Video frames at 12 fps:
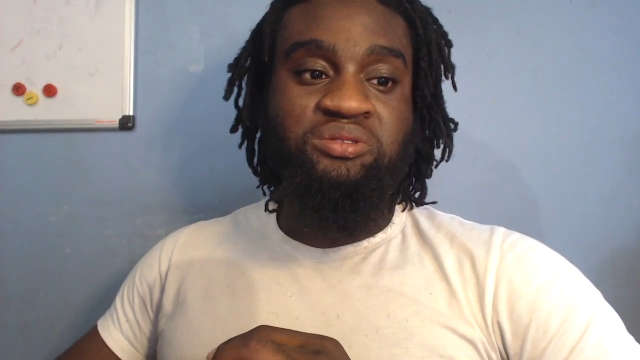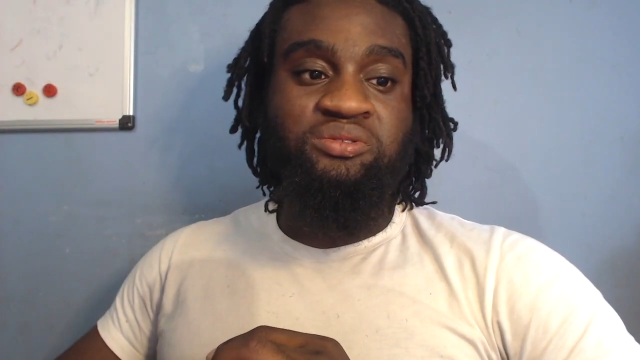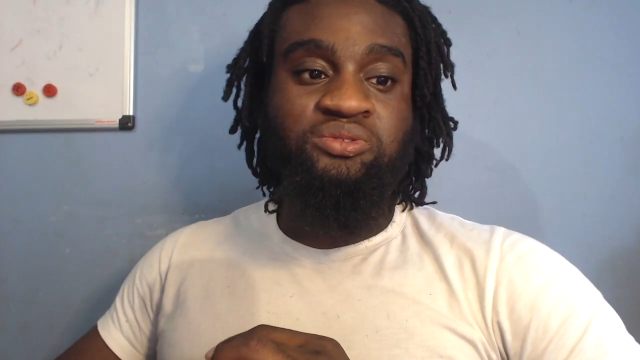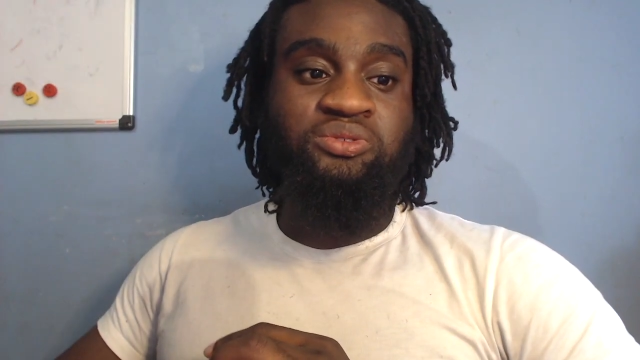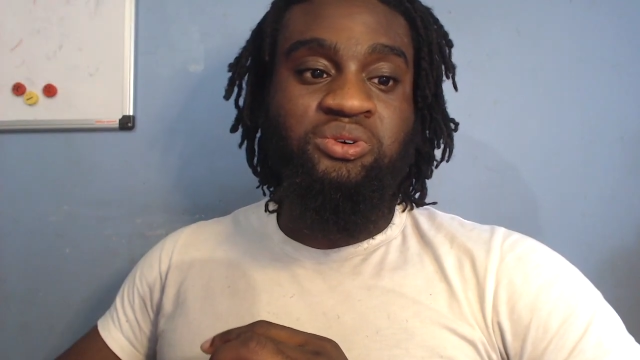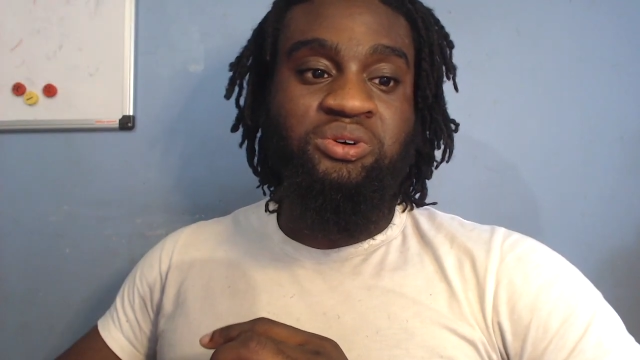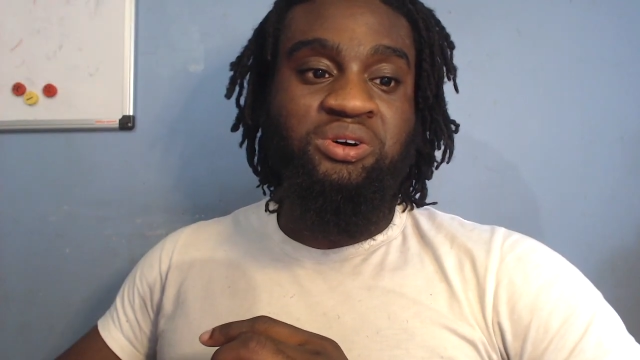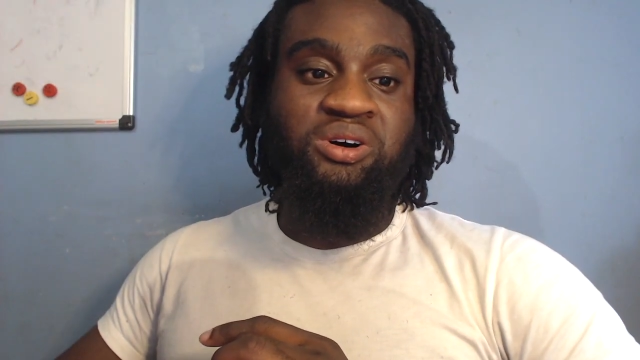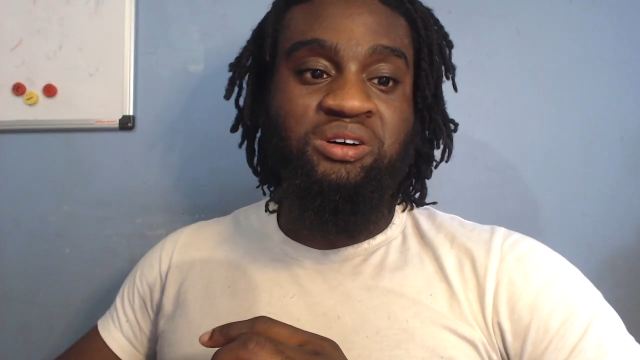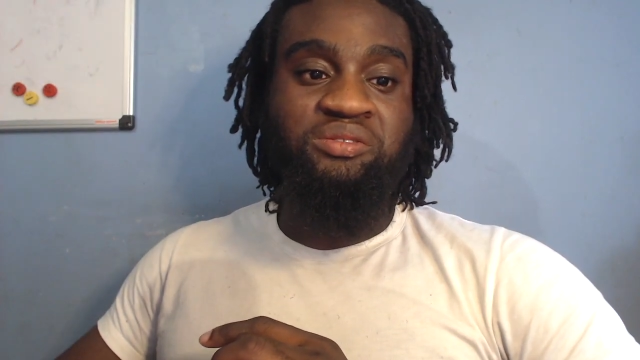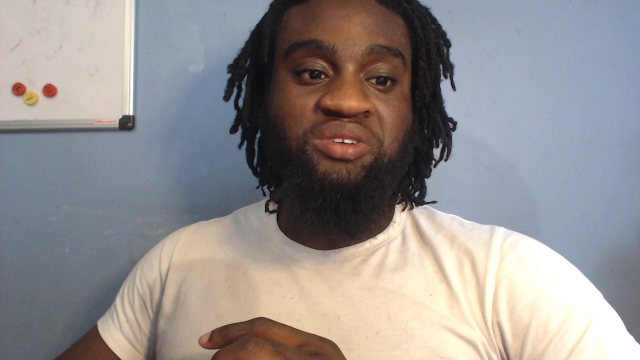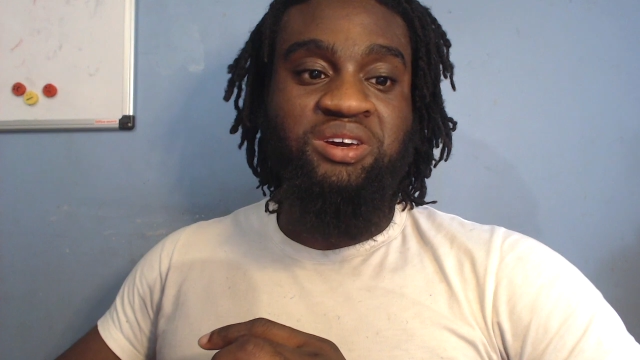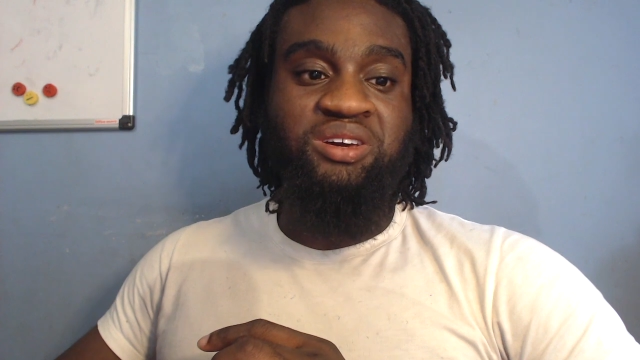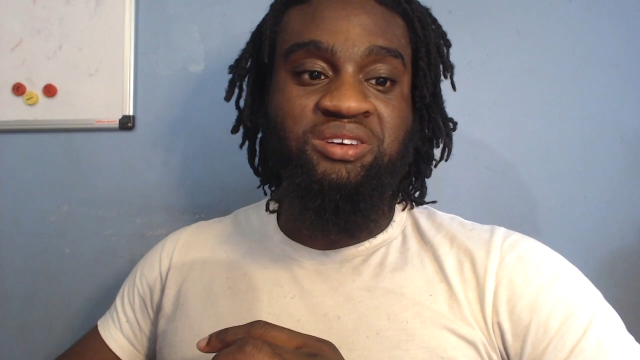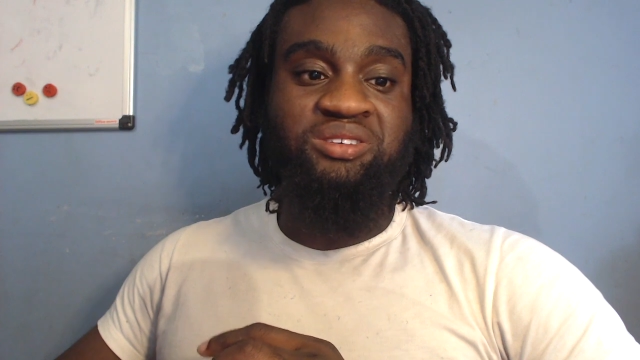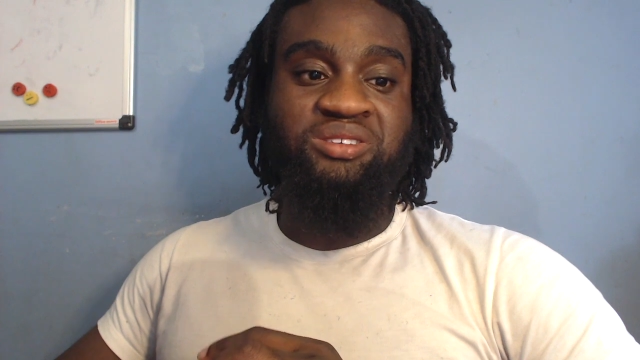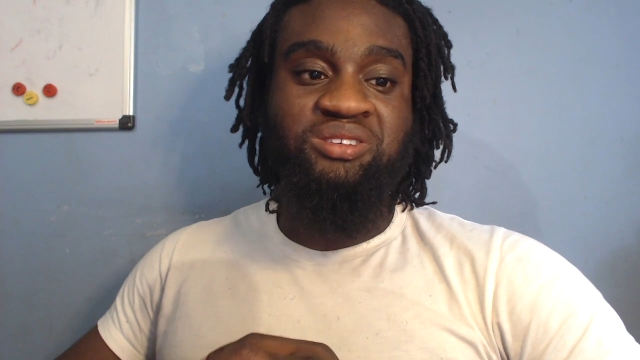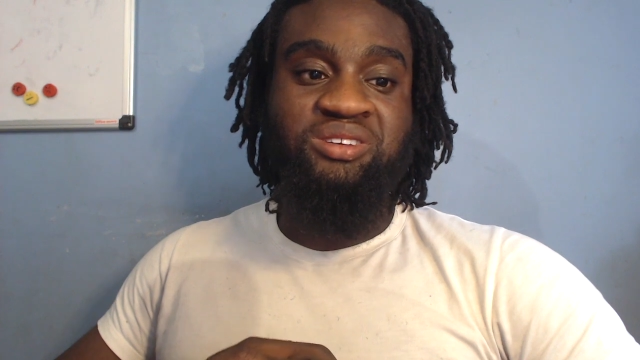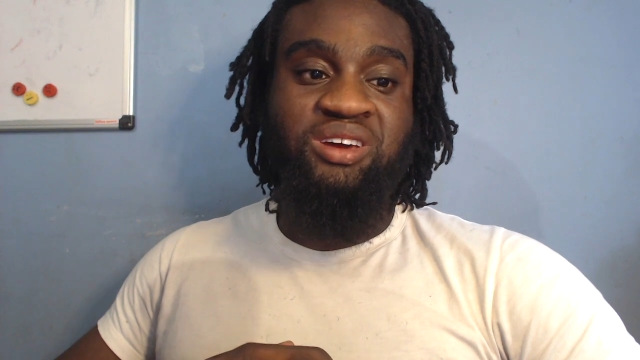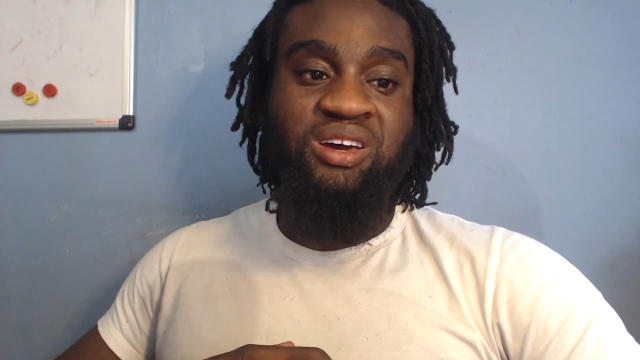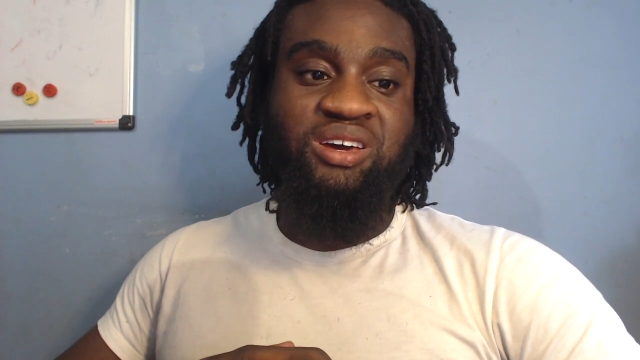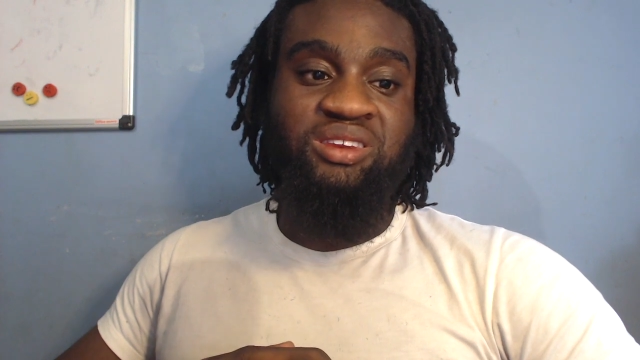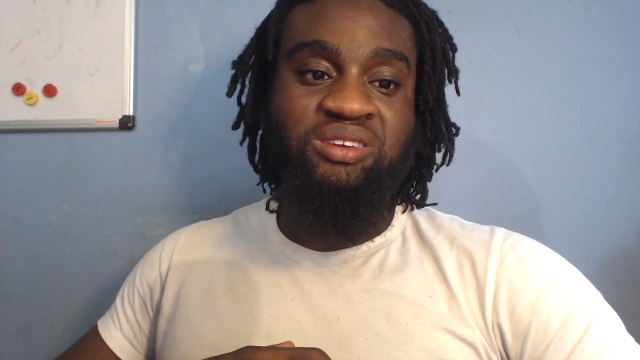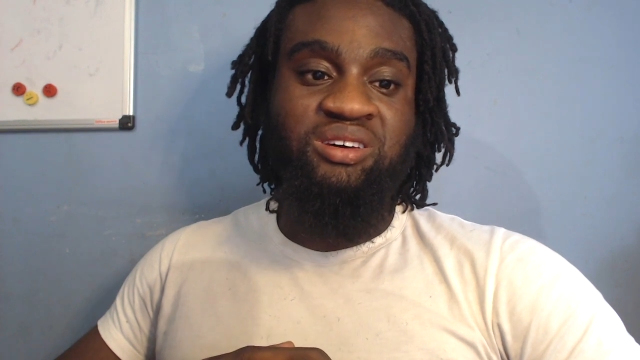4.5 years,
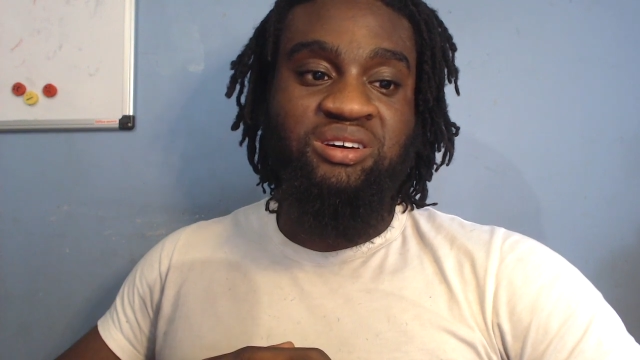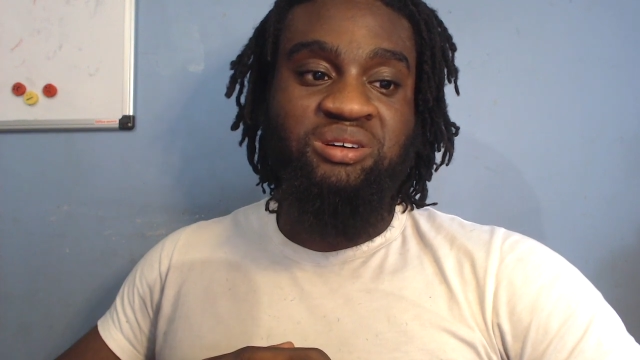and